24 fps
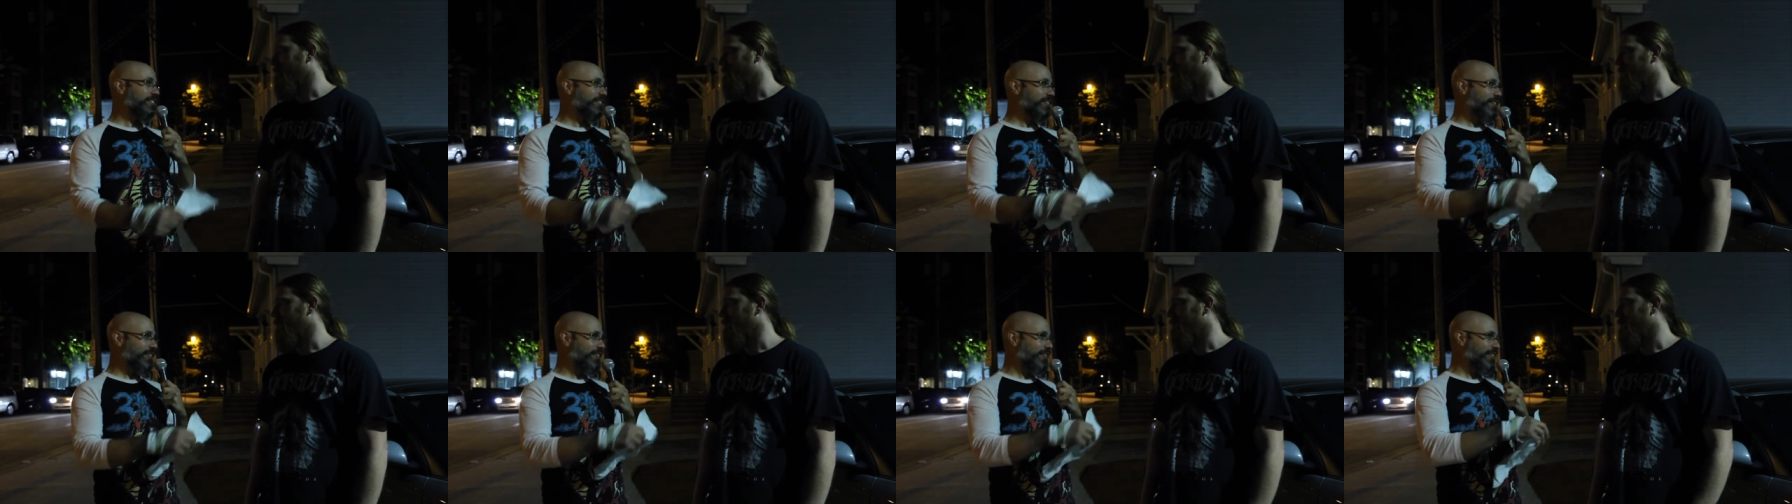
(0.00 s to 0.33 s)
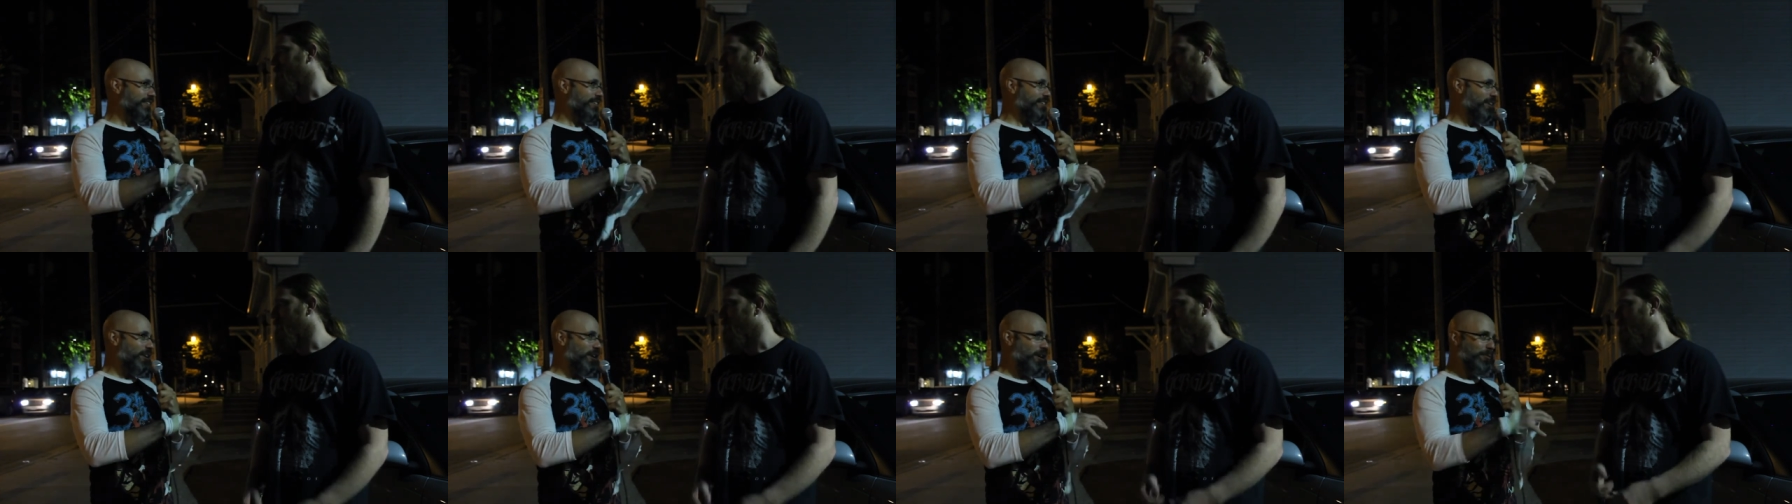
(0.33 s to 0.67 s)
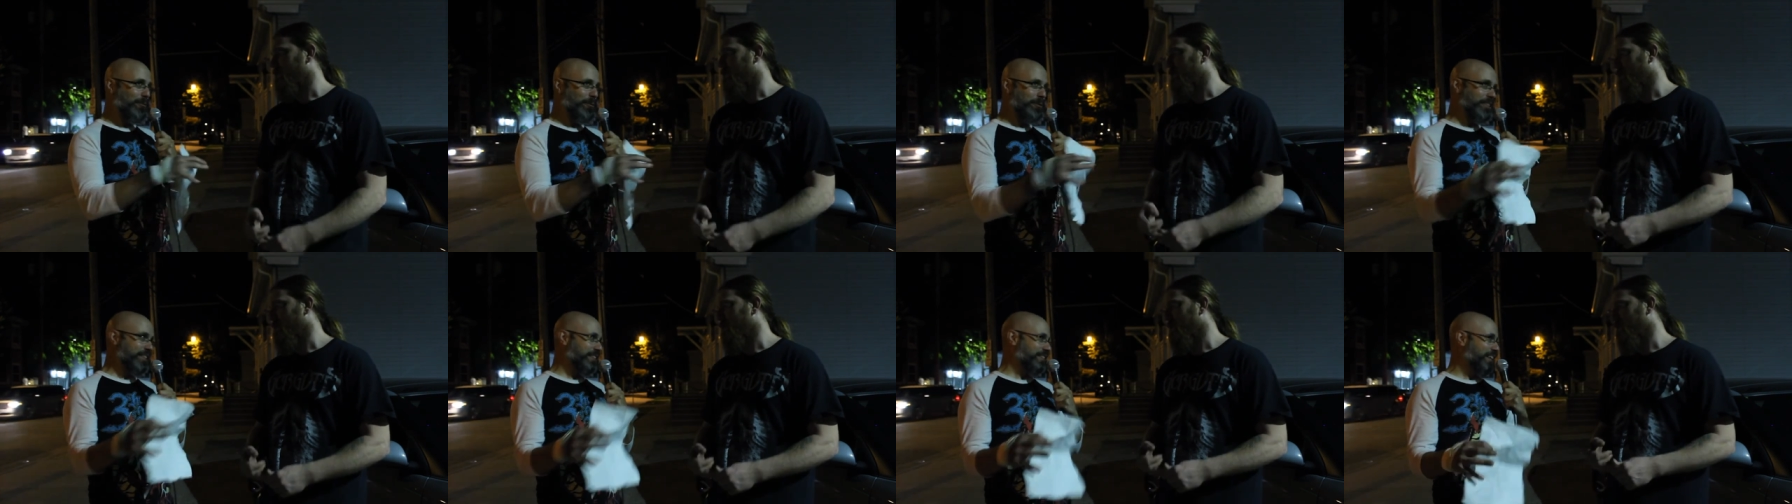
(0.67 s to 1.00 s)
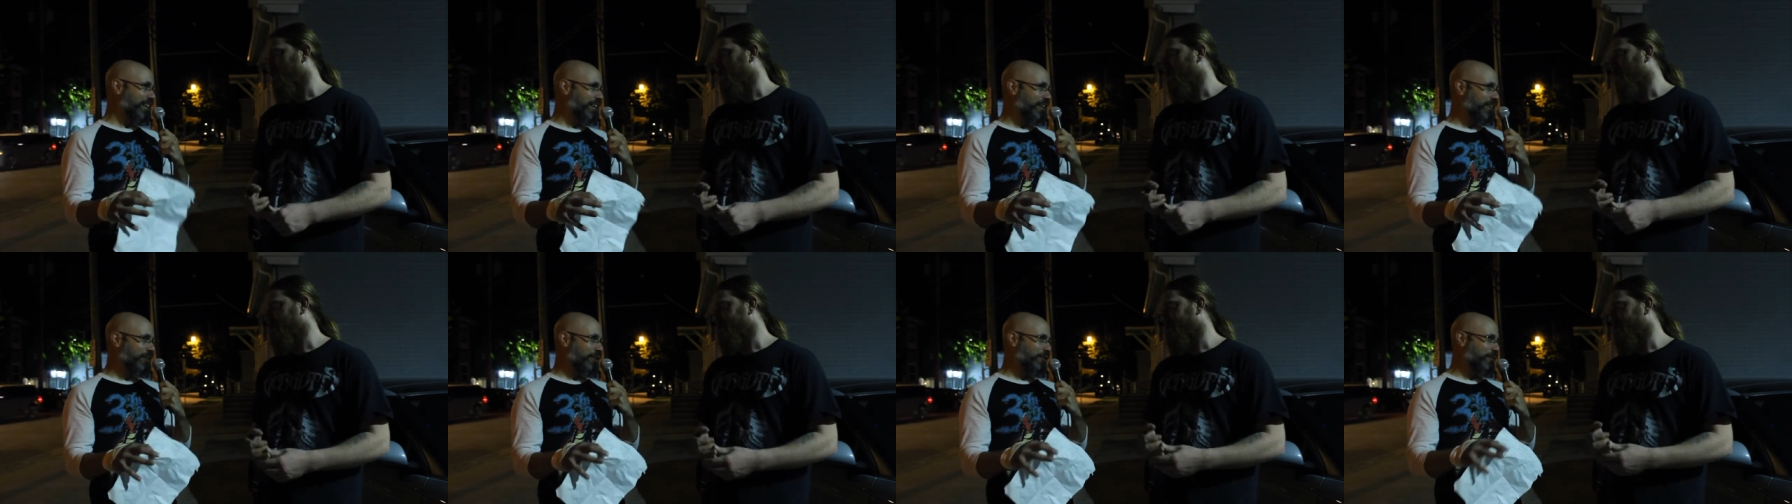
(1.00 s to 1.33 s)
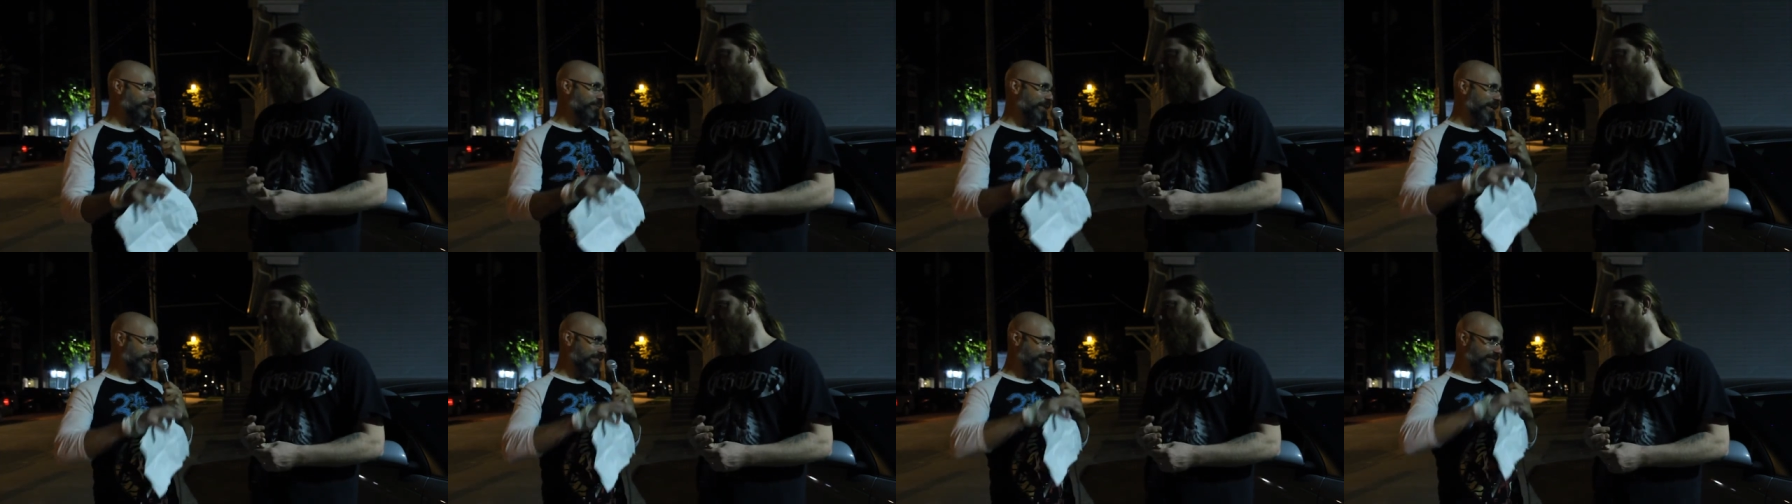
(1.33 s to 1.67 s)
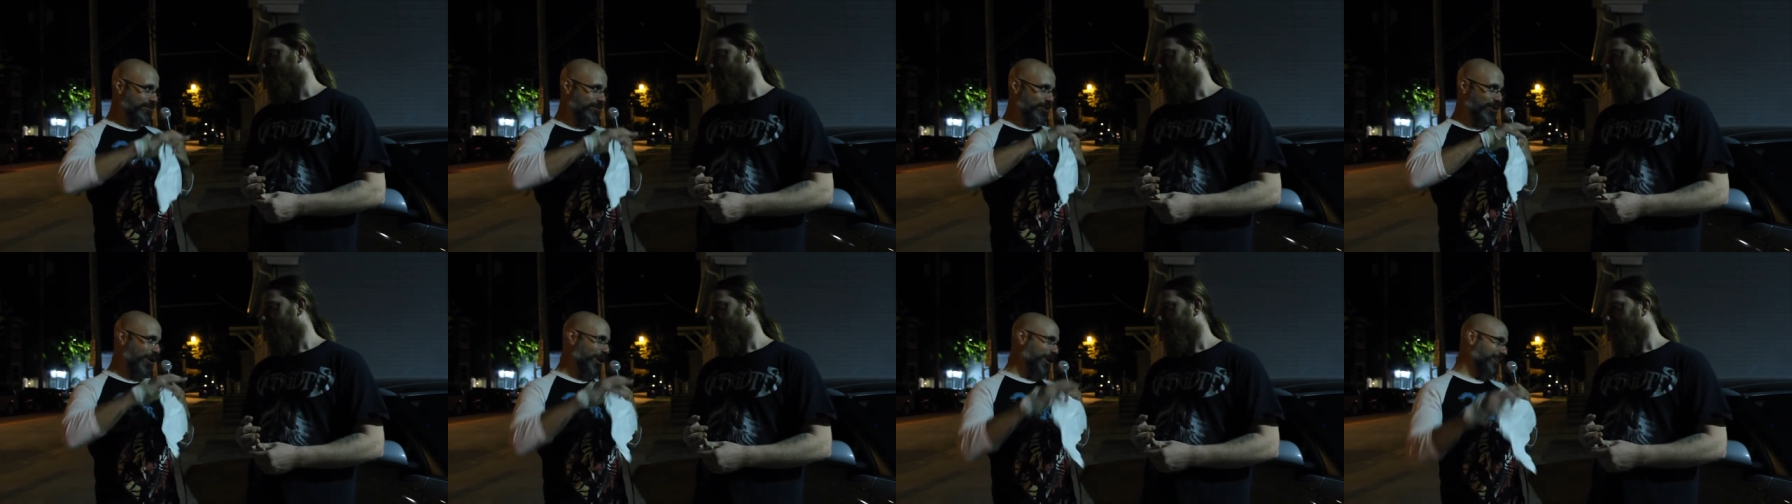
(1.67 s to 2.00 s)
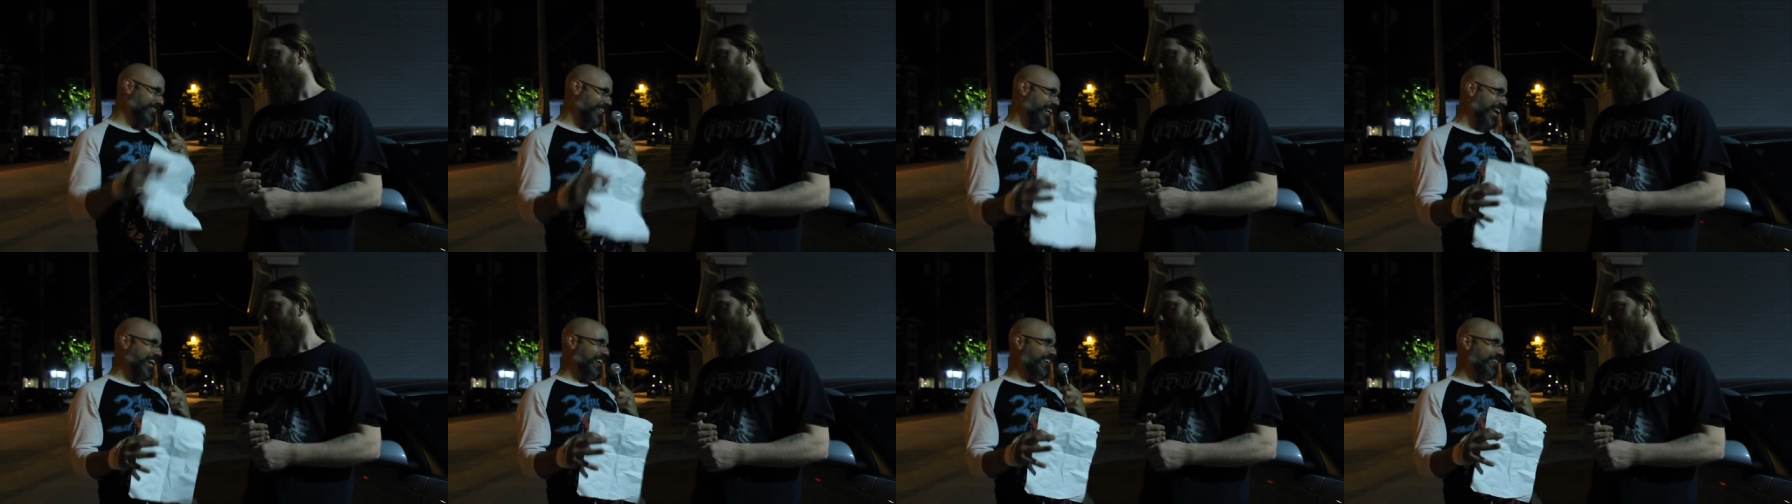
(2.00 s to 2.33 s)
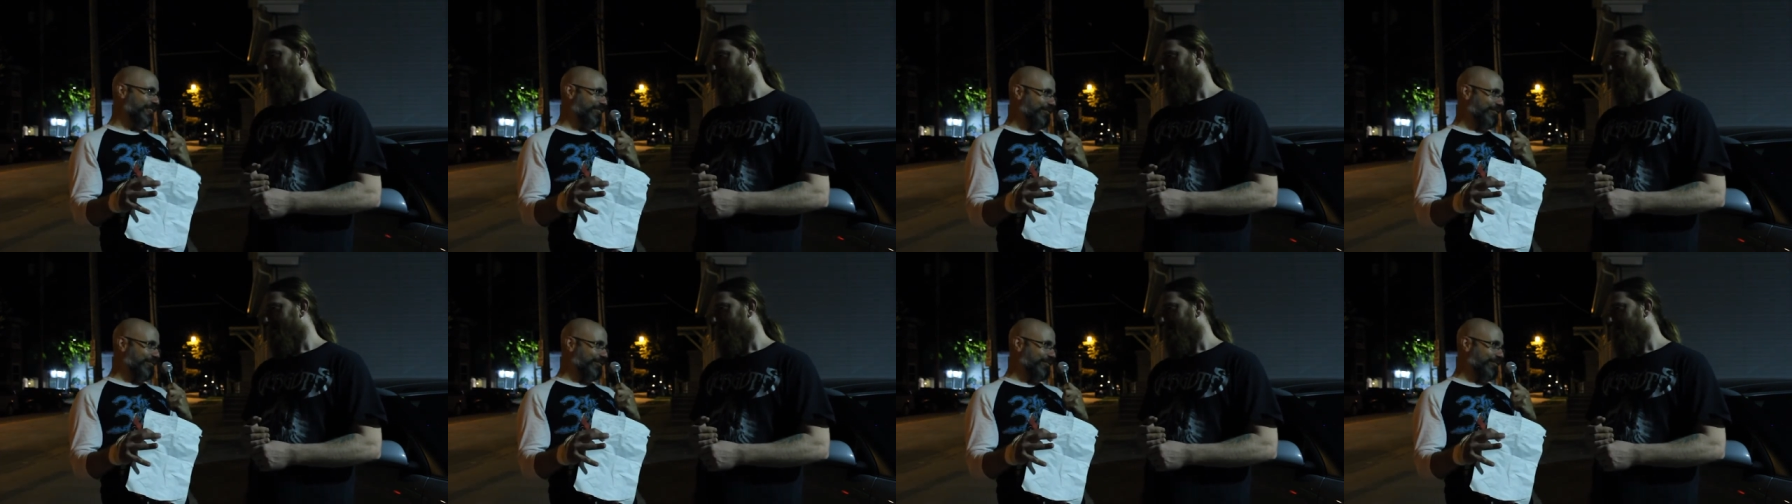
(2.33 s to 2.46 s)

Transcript: are almost at the end of your big cross Canada